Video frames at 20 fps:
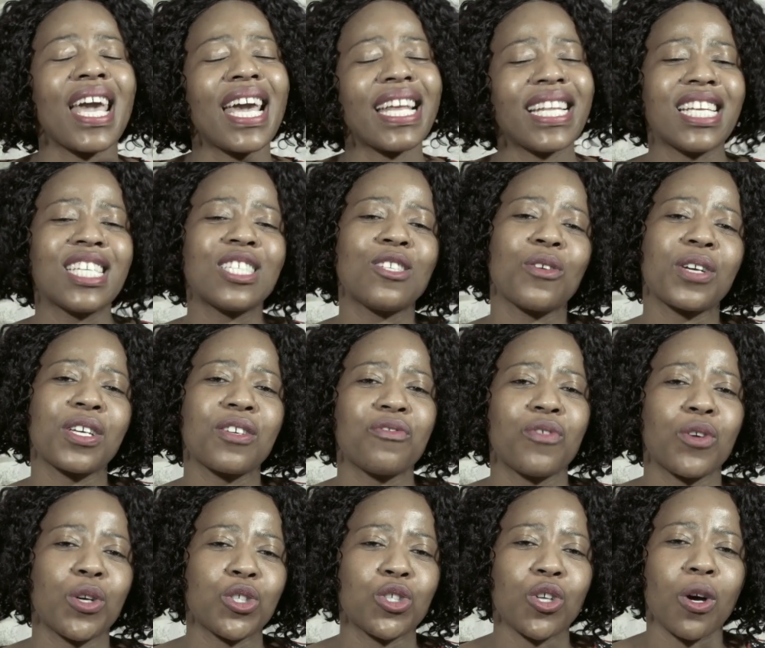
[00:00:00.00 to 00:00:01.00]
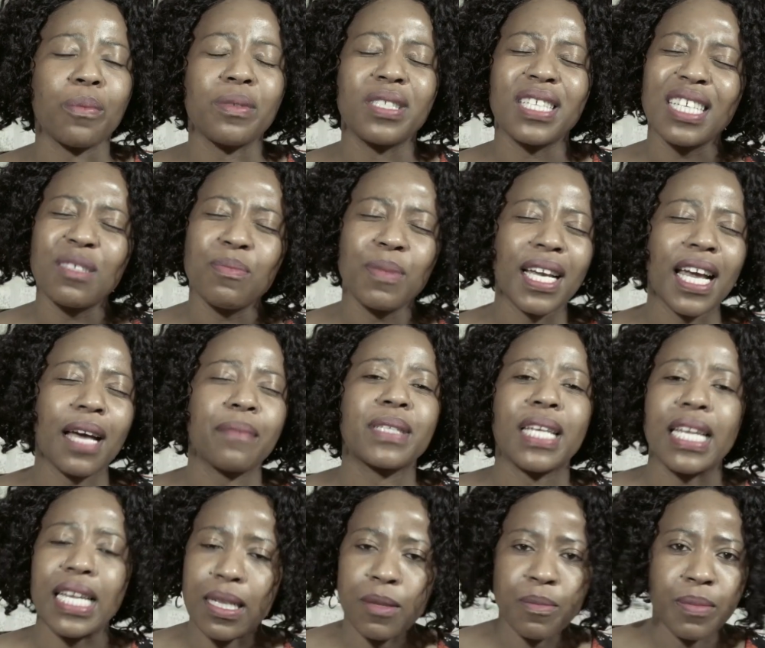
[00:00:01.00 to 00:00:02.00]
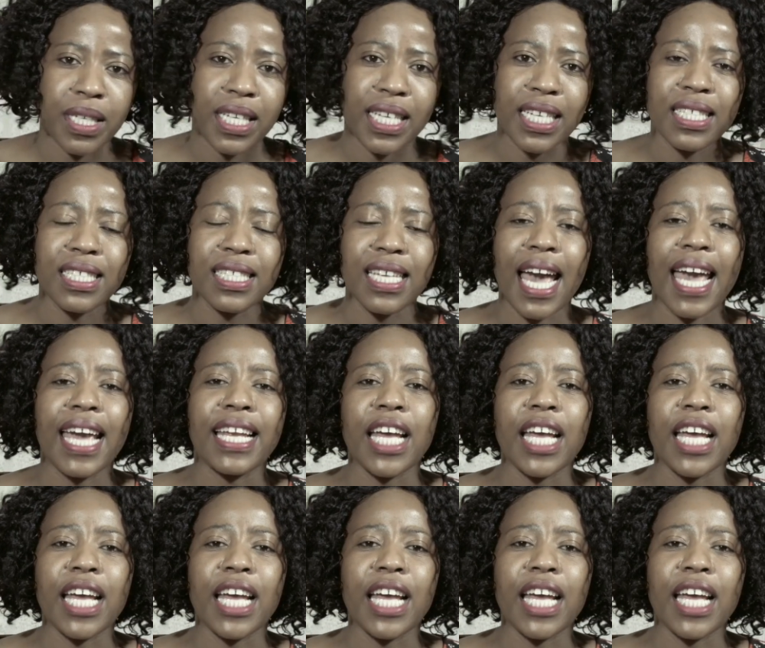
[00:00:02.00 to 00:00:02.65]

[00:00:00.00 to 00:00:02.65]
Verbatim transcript: at least looking for a job just becomes a little bit easier.